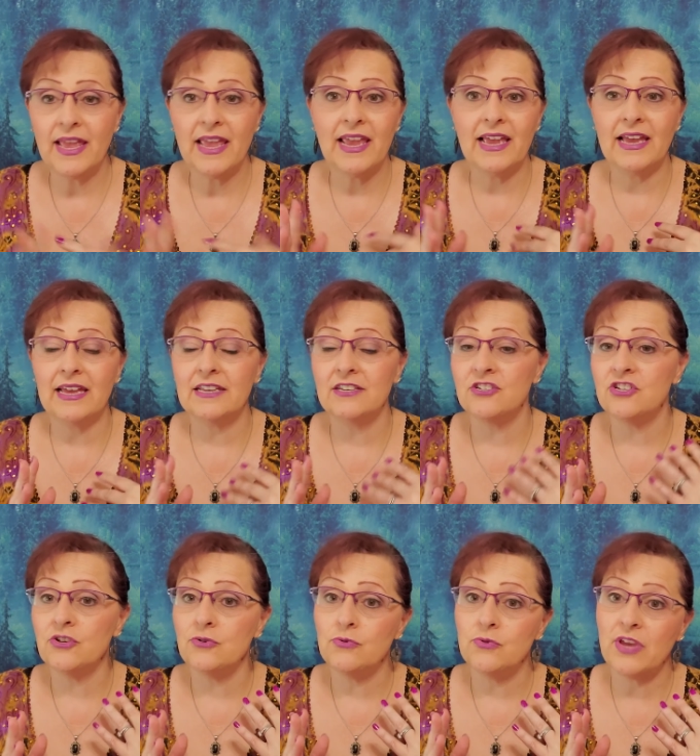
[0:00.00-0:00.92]
and
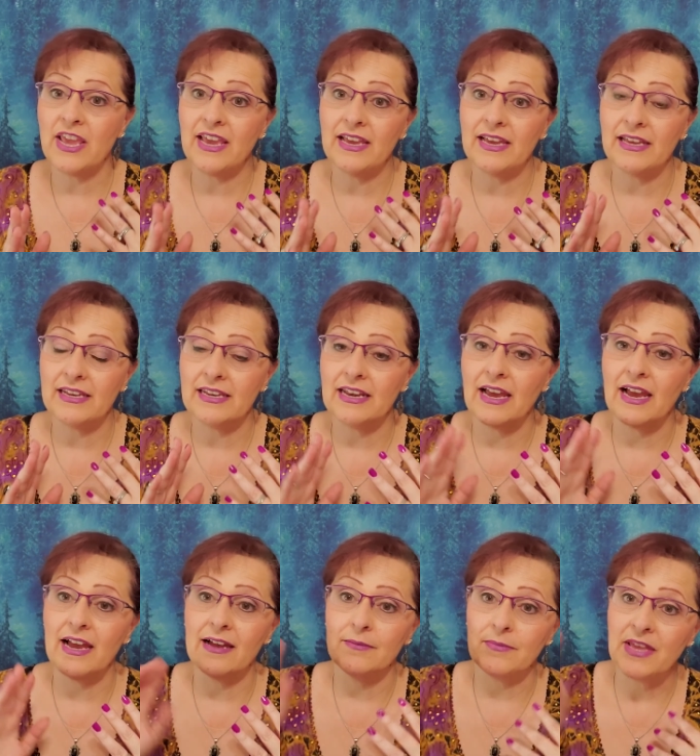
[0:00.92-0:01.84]
you can
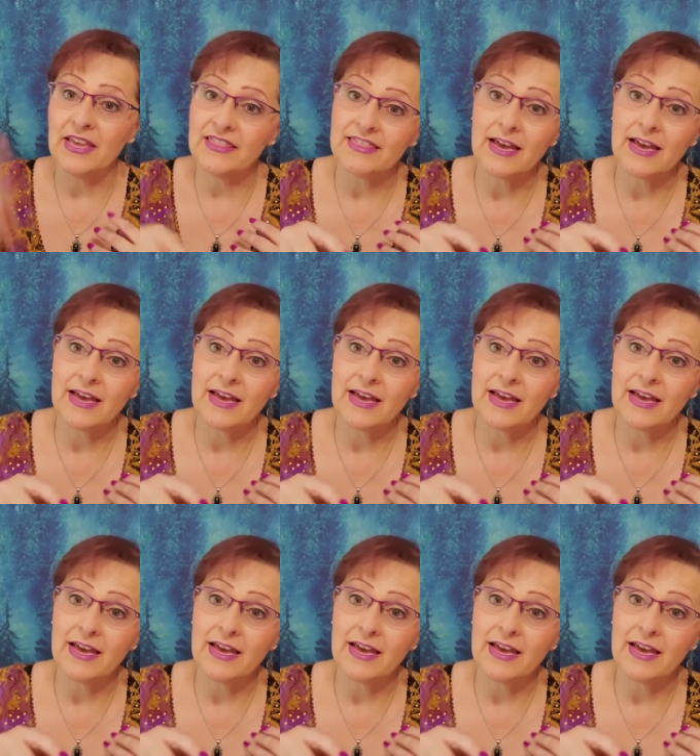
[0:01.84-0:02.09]
hit